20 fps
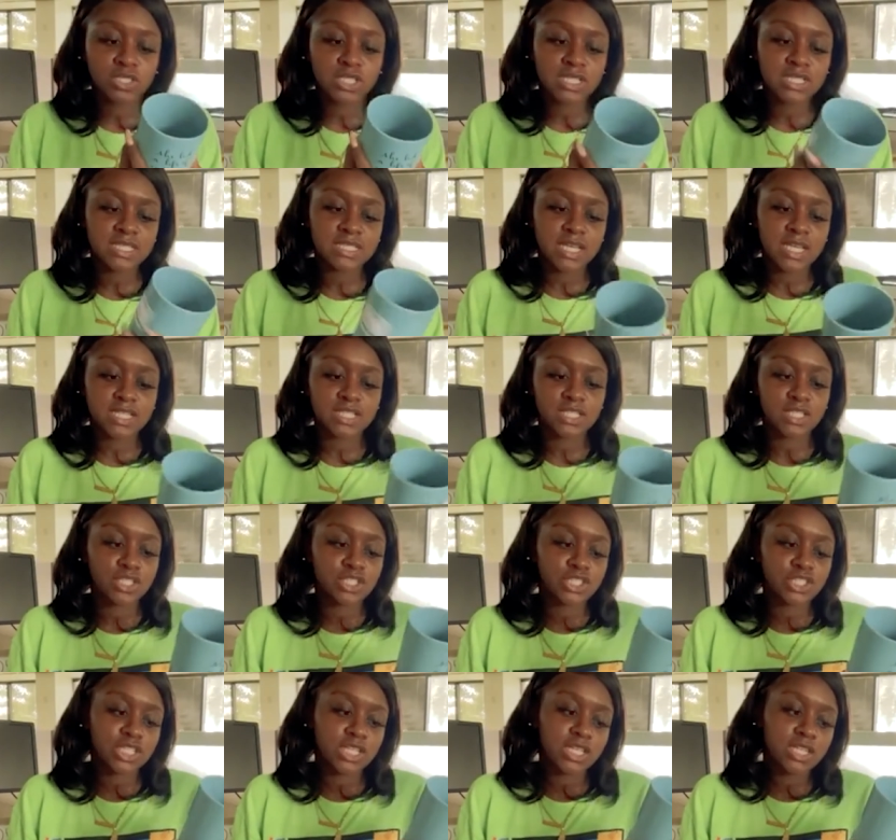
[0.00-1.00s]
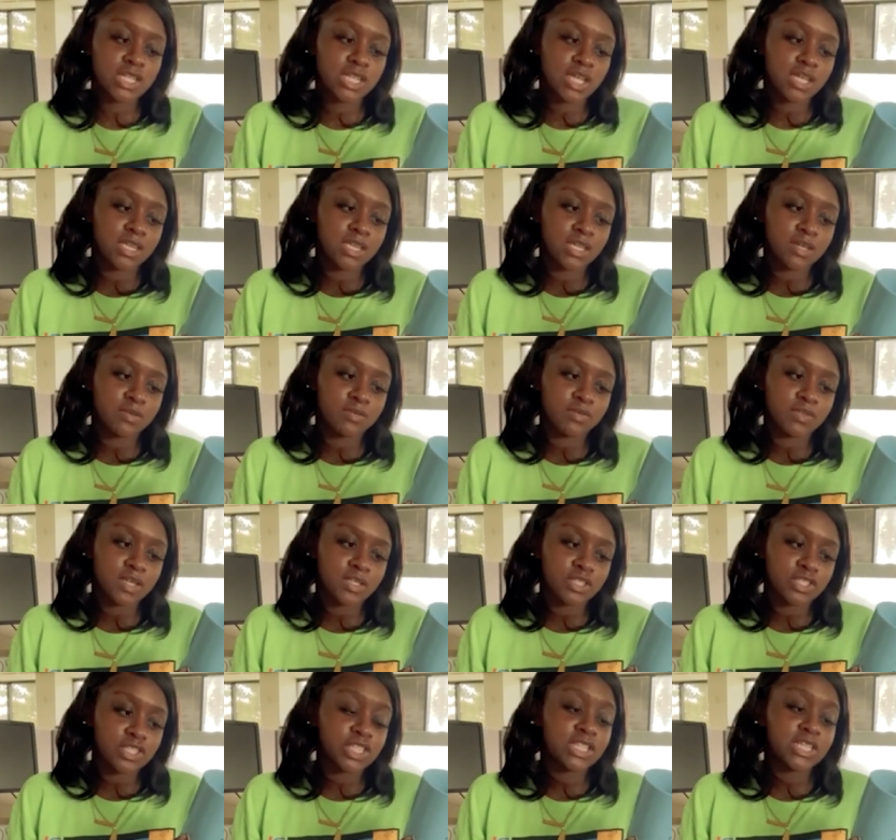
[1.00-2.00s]
It says, she lived,
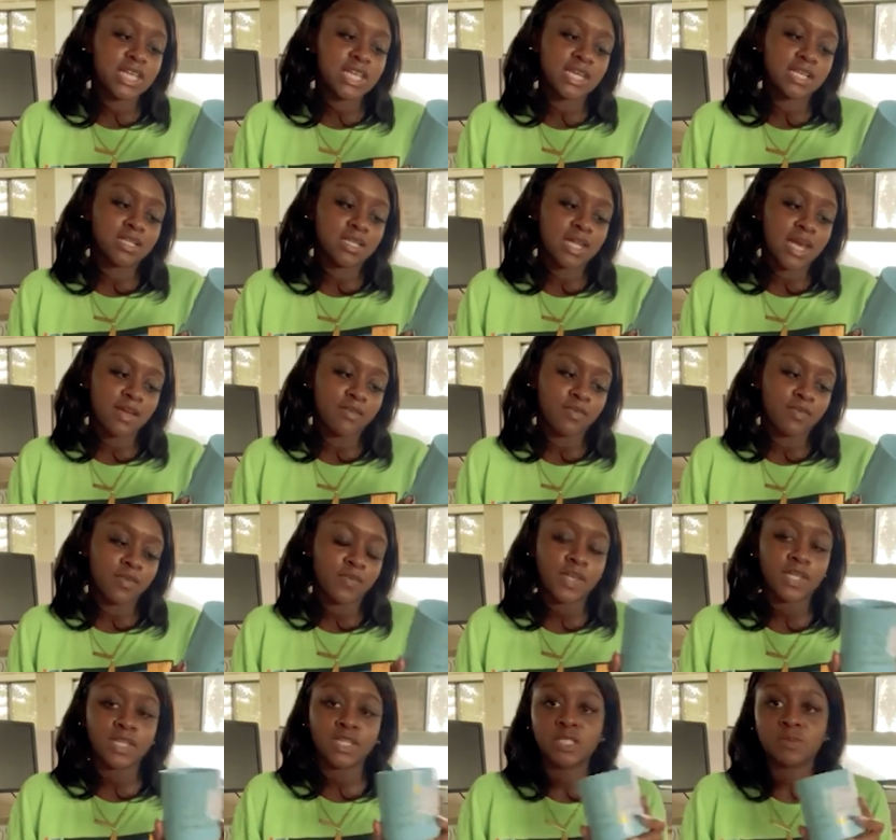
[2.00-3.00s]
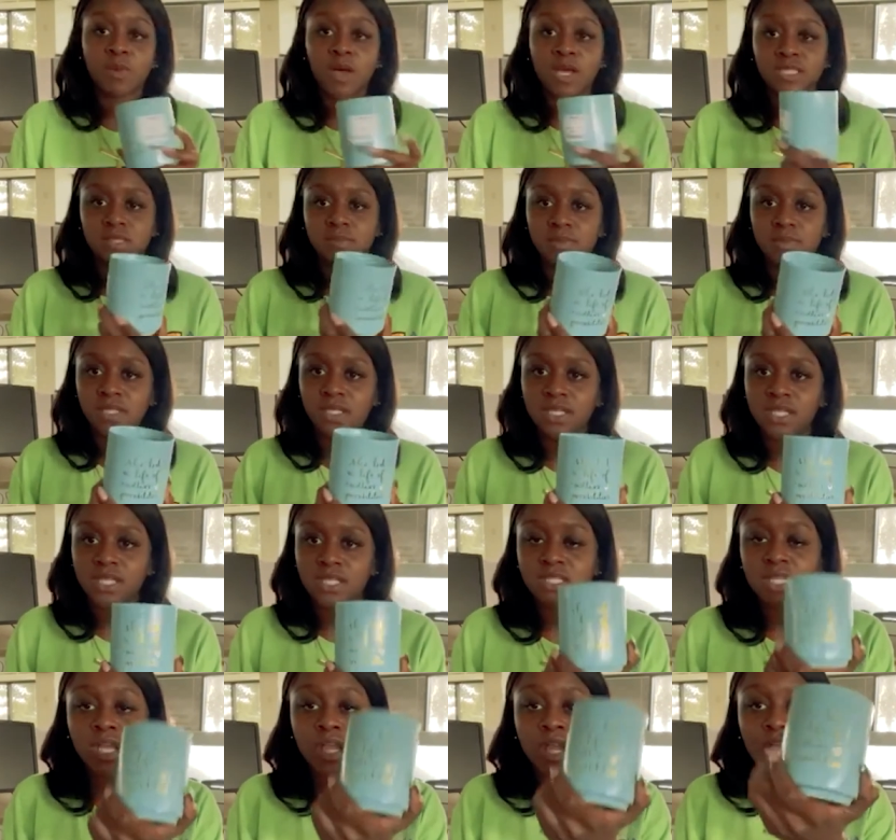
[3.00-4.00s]
she led a life of endless
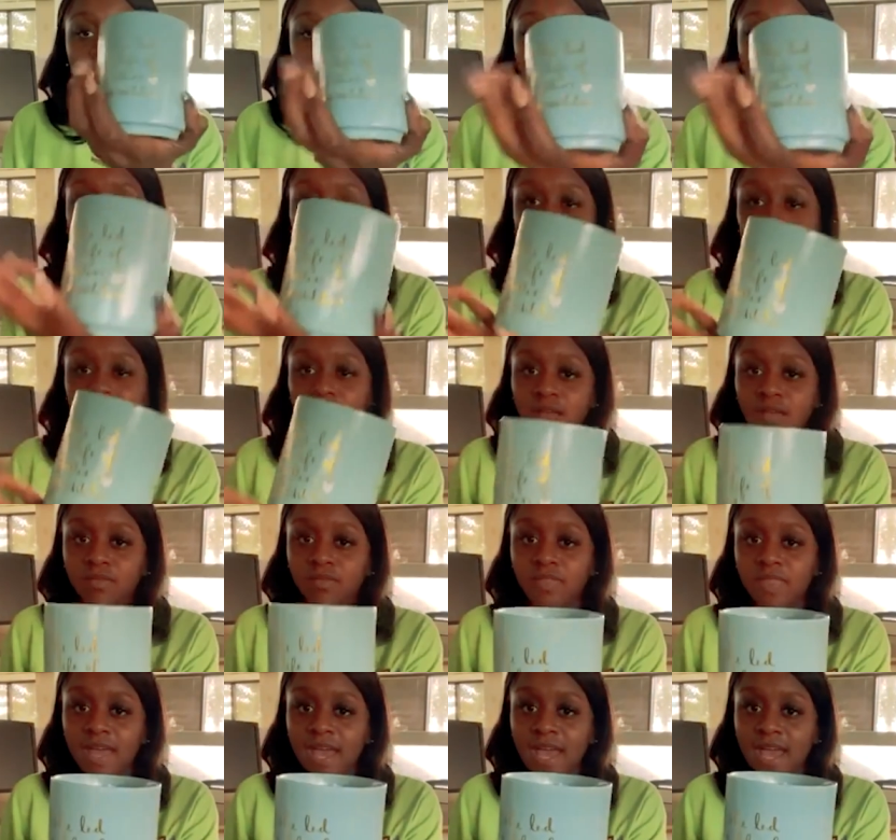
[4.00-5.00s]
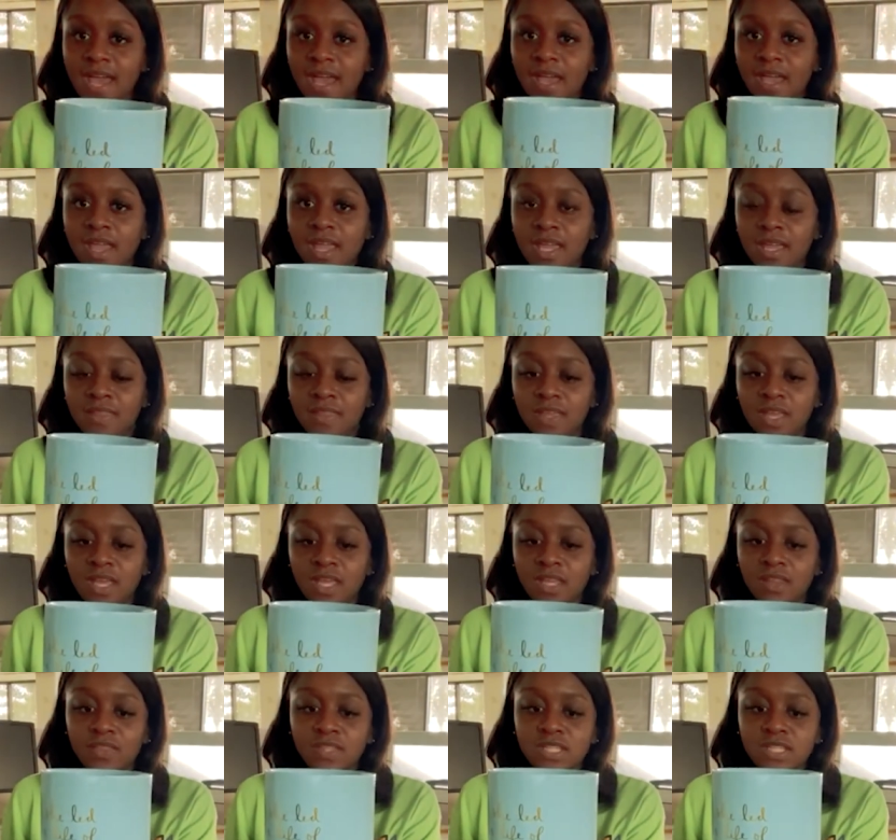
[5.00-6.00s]
possibilities, love that and
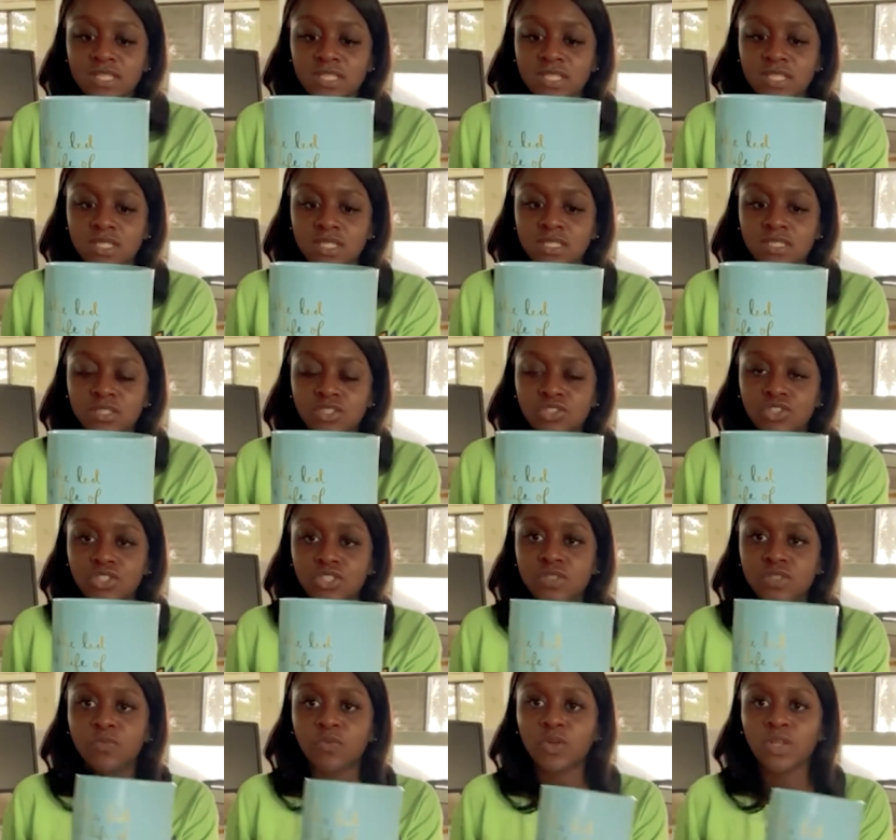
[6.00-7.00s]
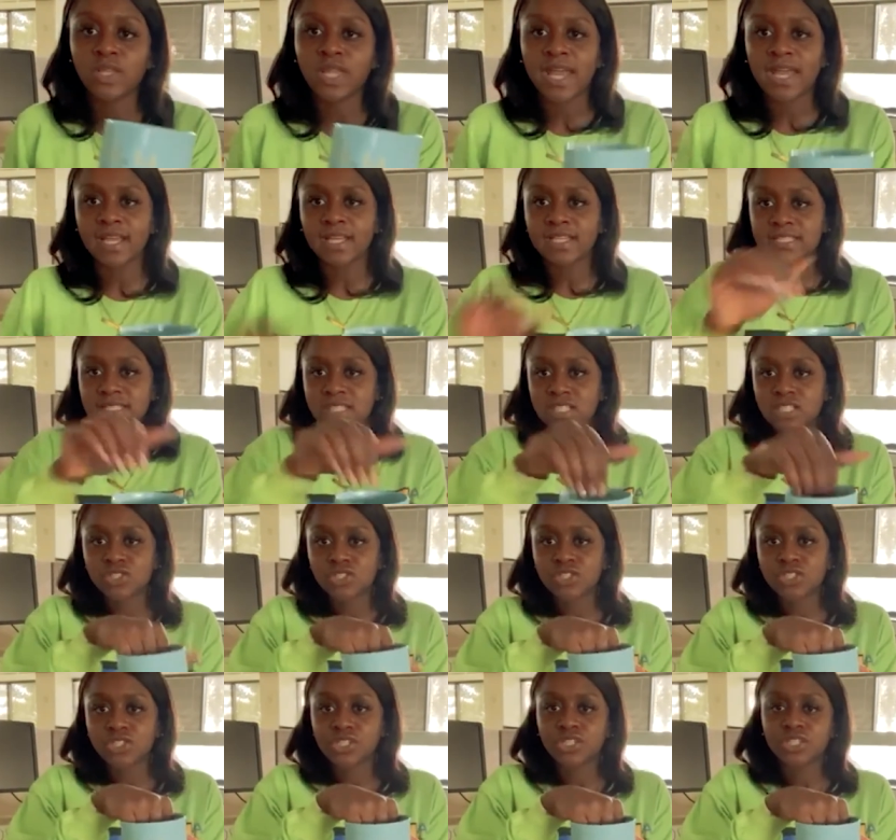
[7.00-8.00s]
then this is just for like
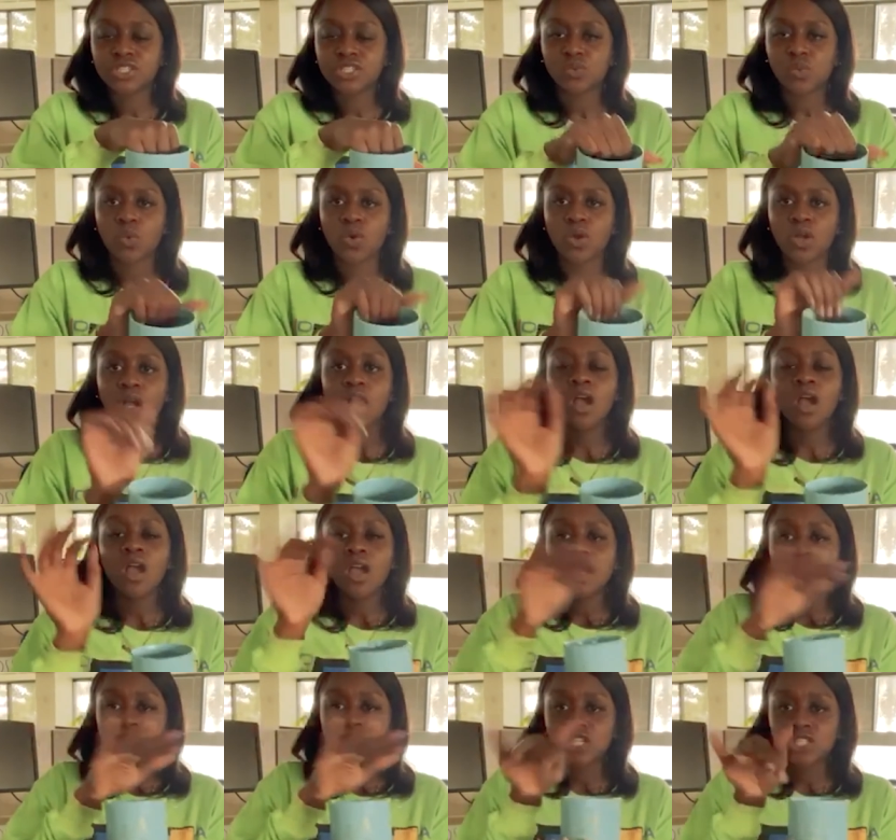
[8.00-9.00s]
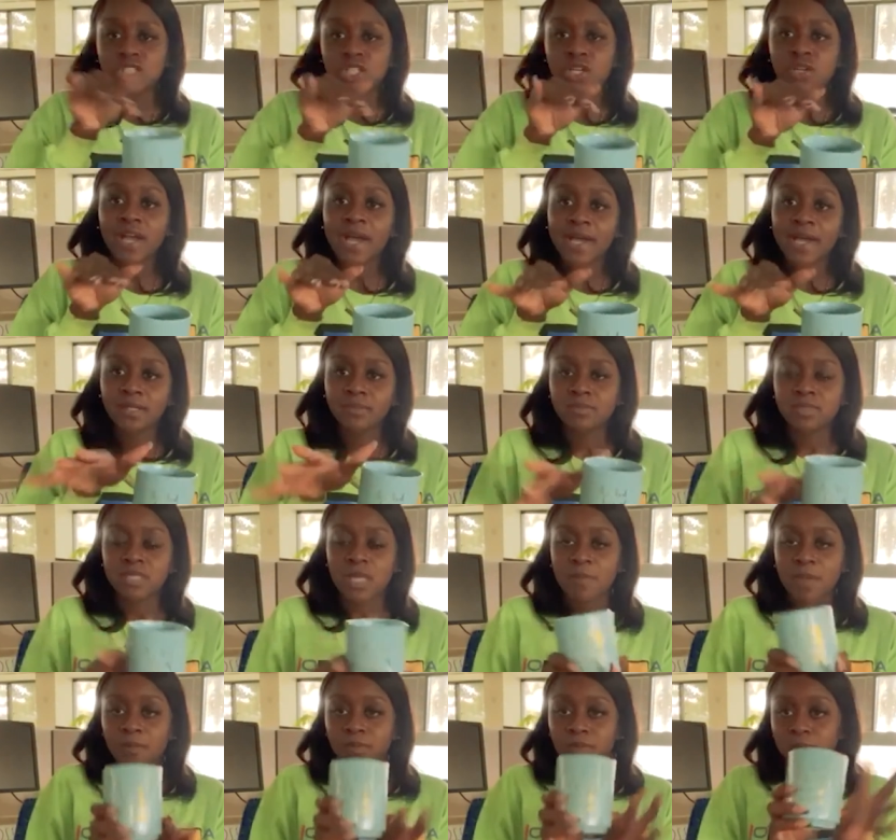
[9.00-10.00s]
scissors or stationary items that
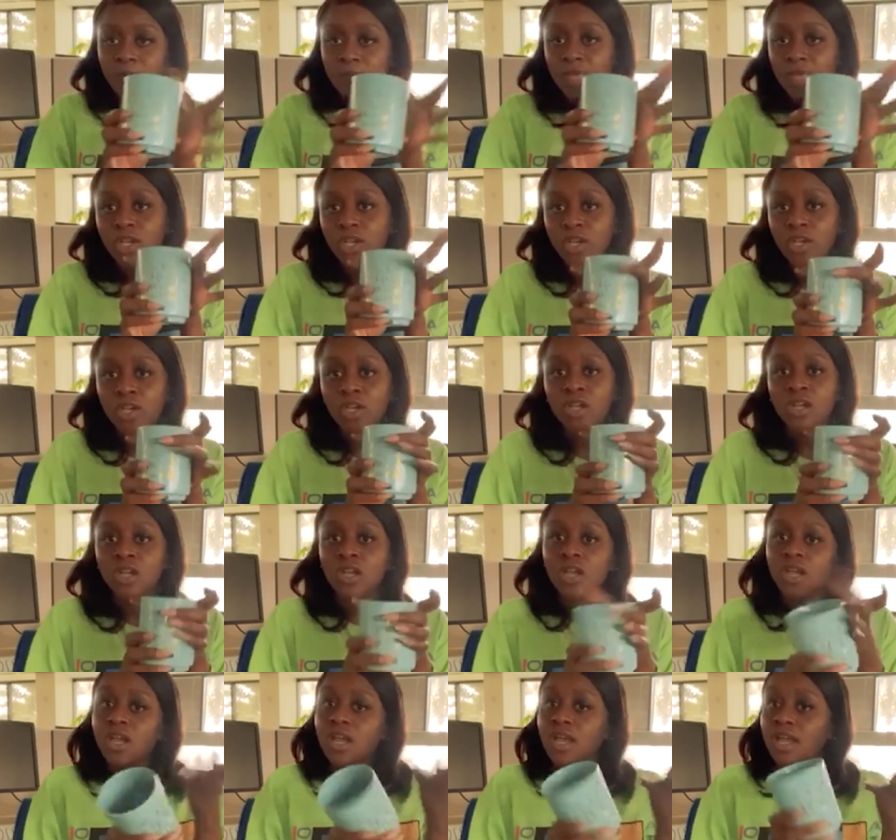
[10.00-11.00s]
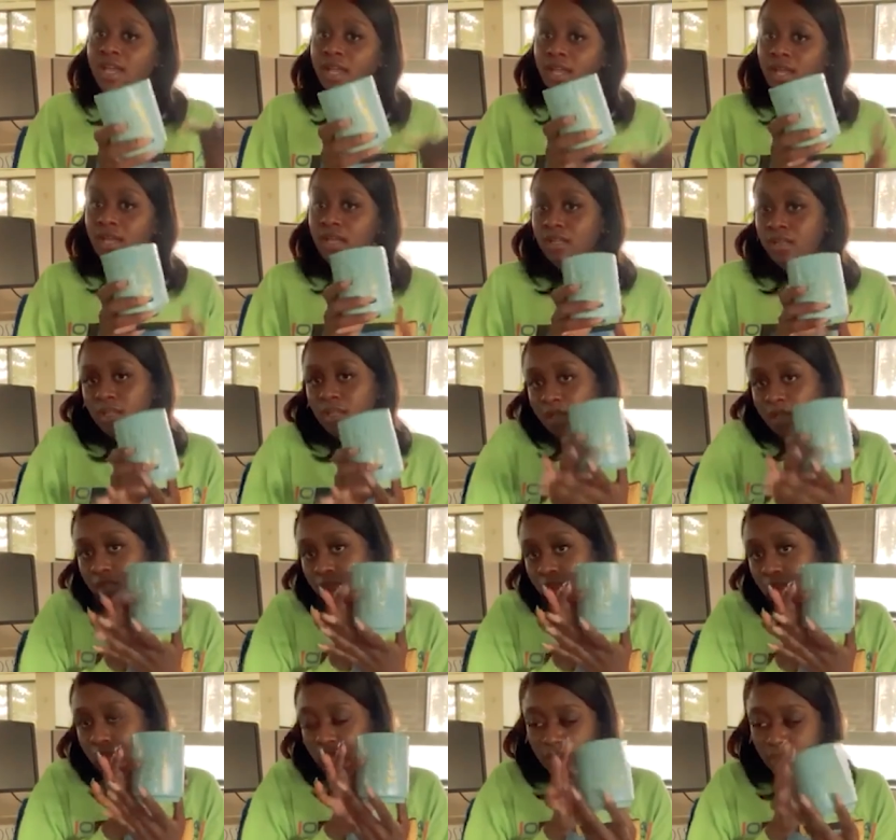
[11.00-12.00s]
may be bigger and need a
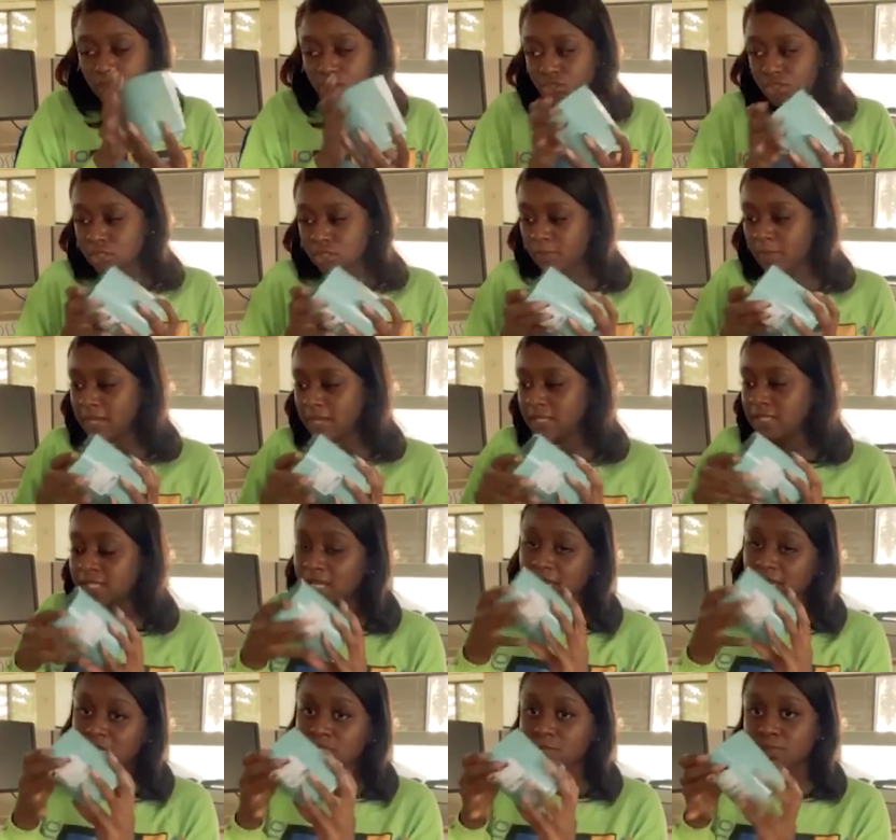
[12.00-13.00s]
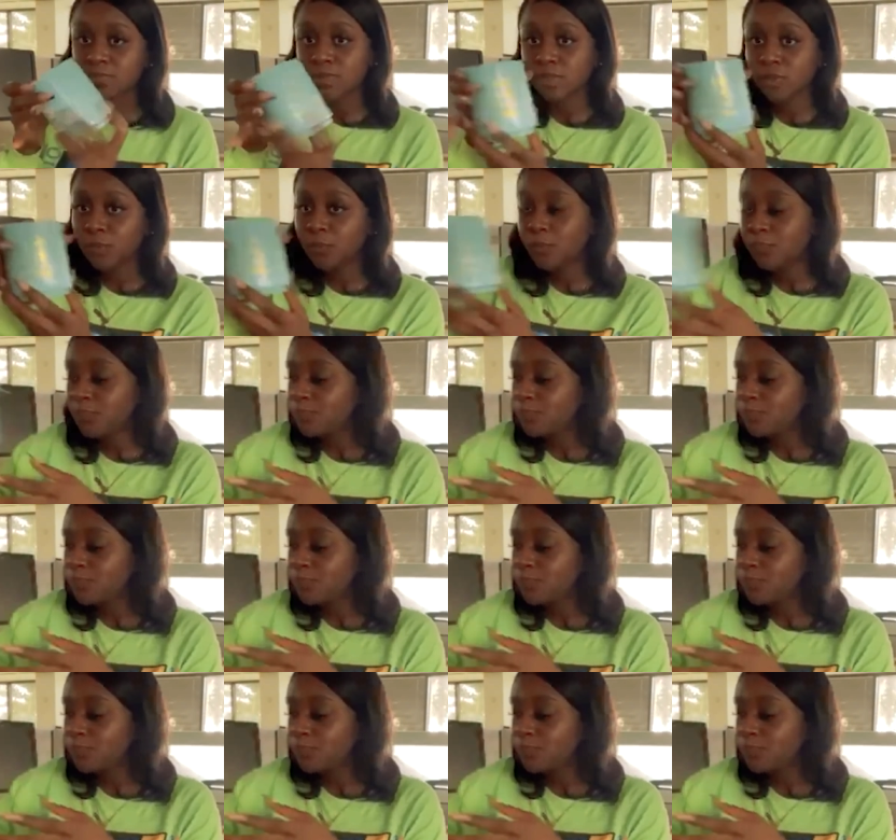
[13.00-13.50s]
little extra space and it's blue